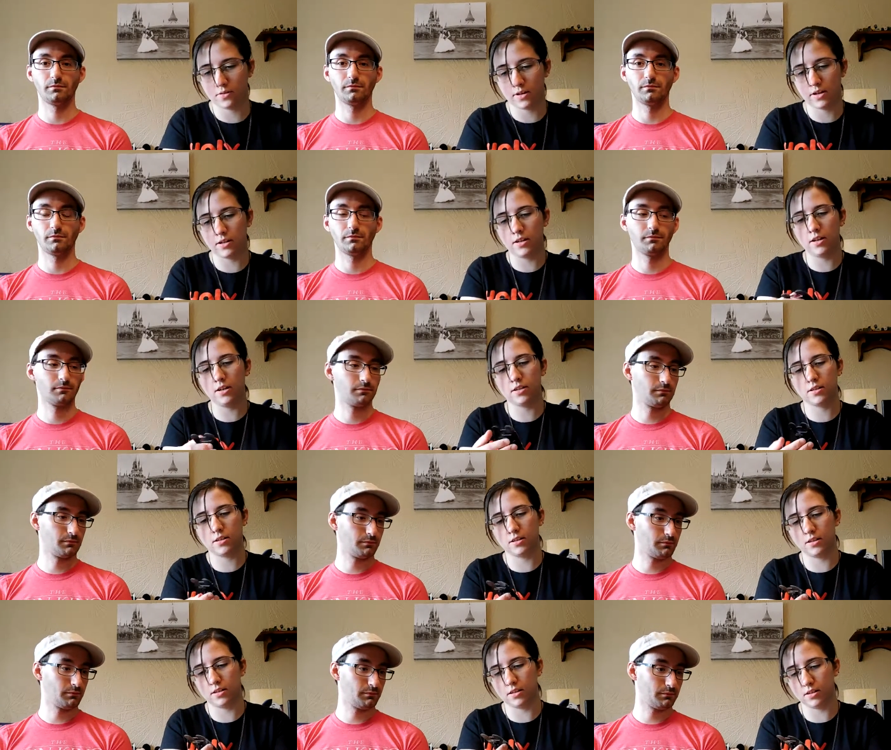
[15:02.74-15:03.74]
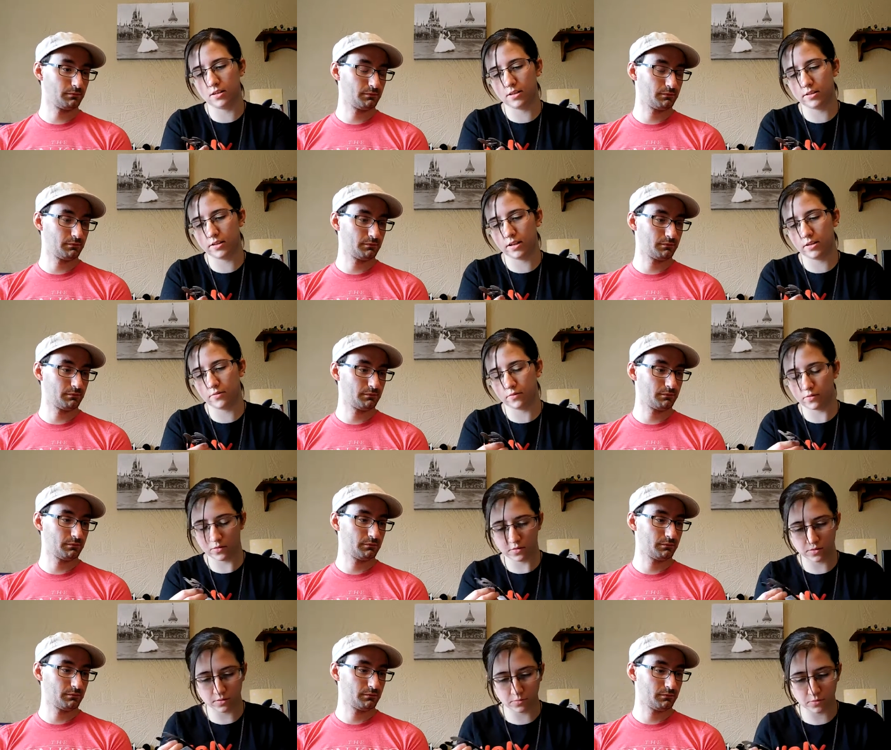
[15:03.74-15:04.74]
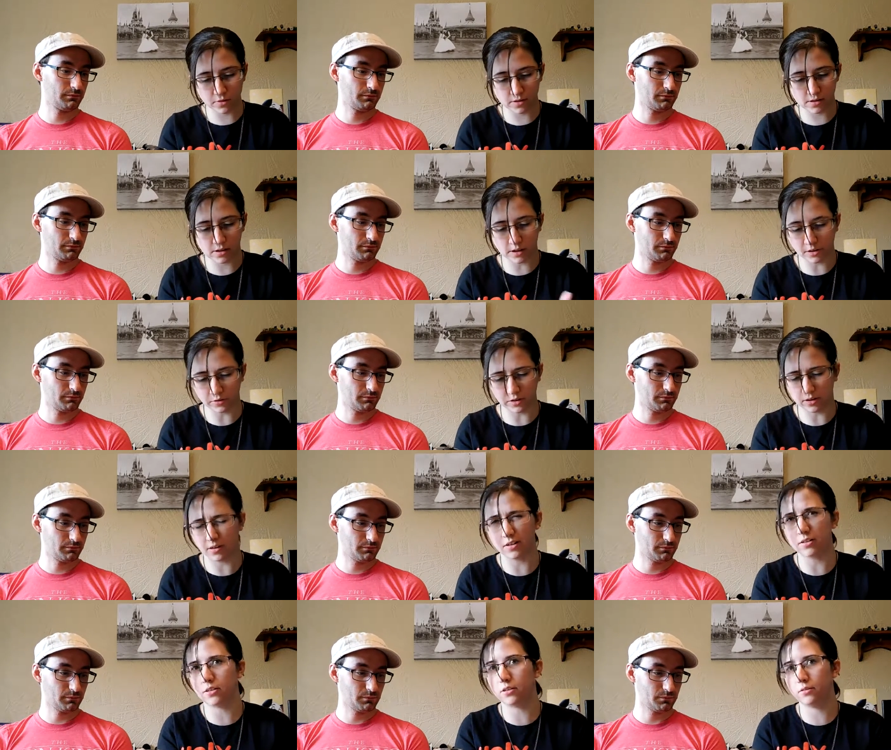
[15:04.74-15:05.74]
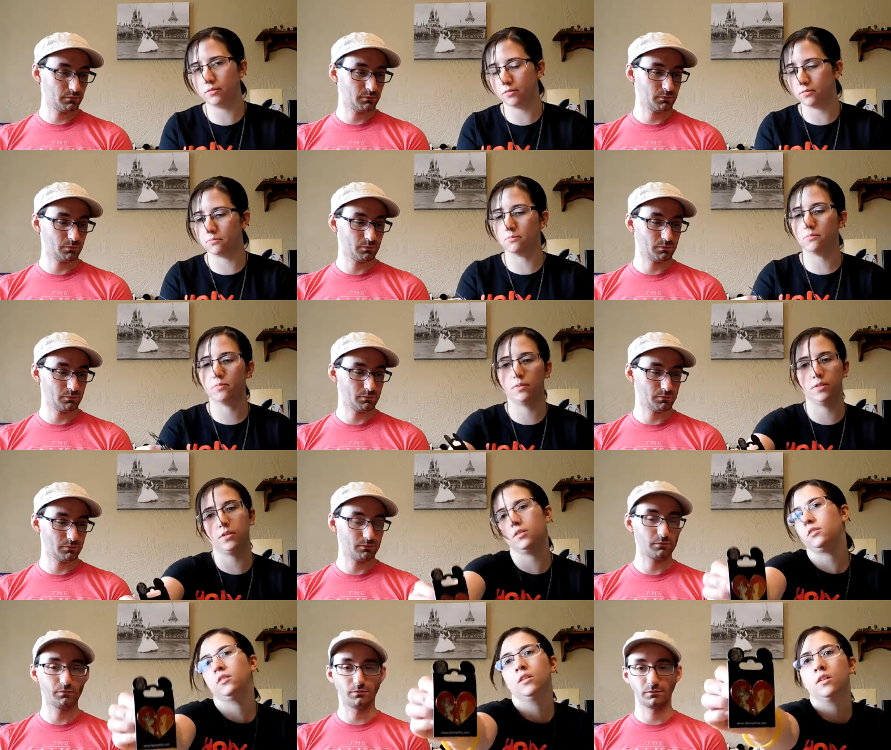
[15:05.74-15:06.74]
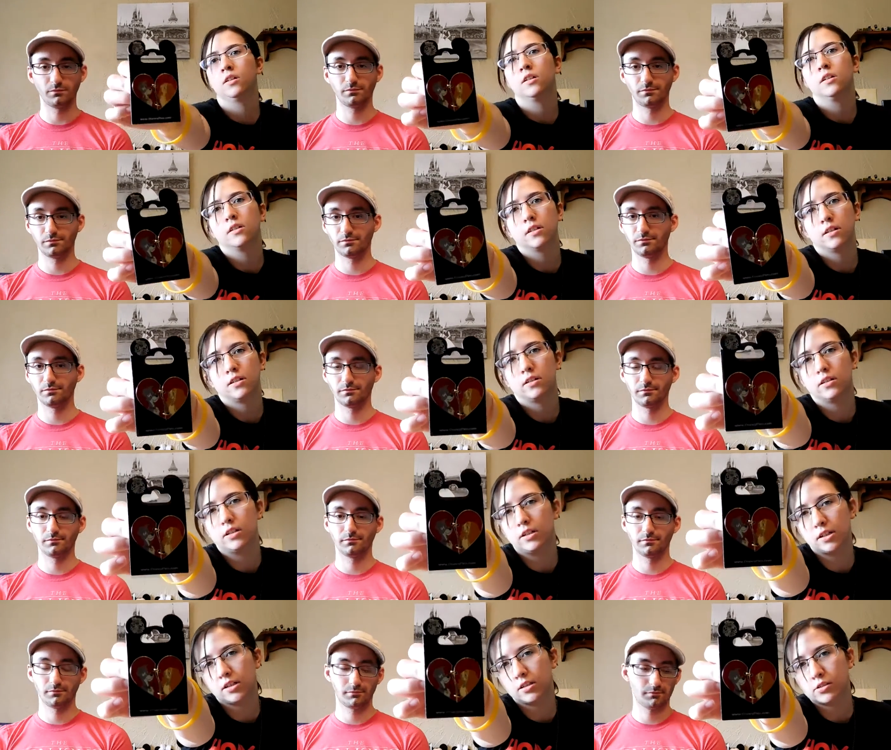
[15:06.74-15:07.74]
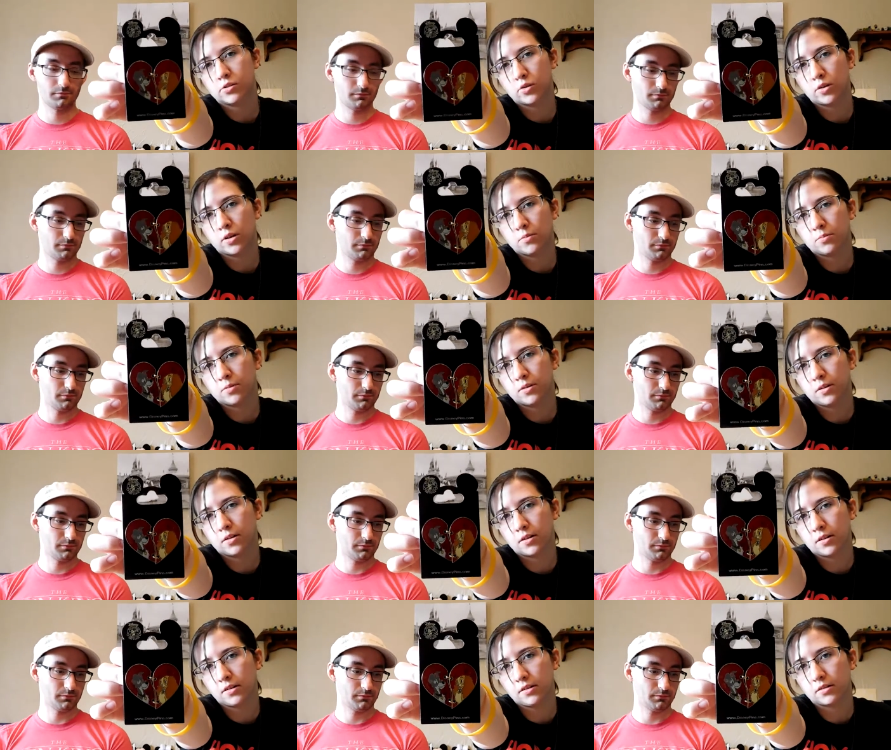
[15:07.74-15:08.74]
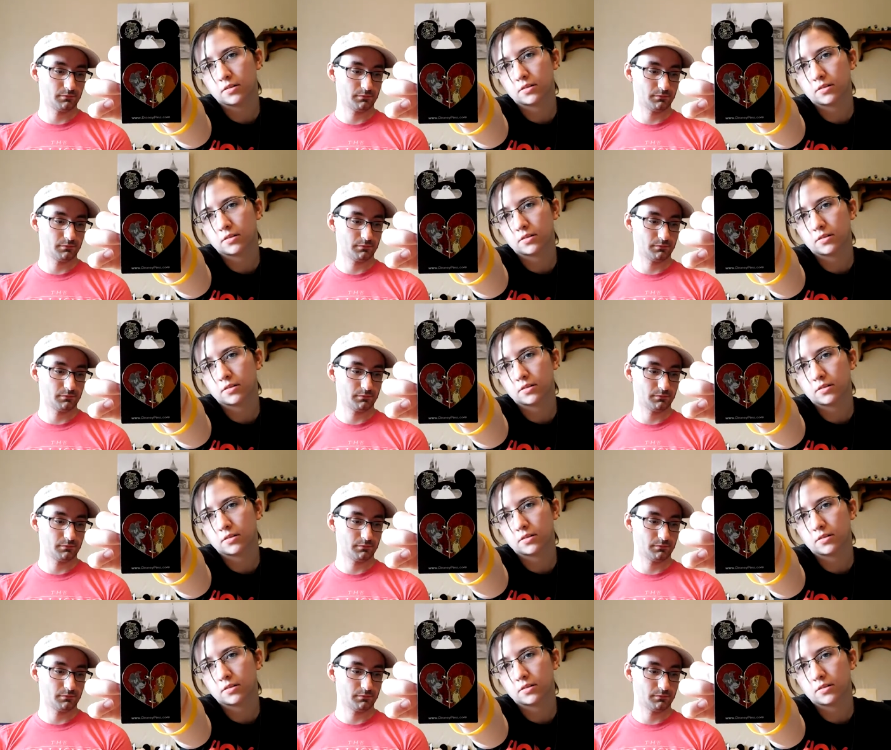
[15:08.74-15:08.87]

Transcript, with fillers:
Speaker 1: I liked this set for some reason. I only got two of them, but Lady and the Tramp and a heart.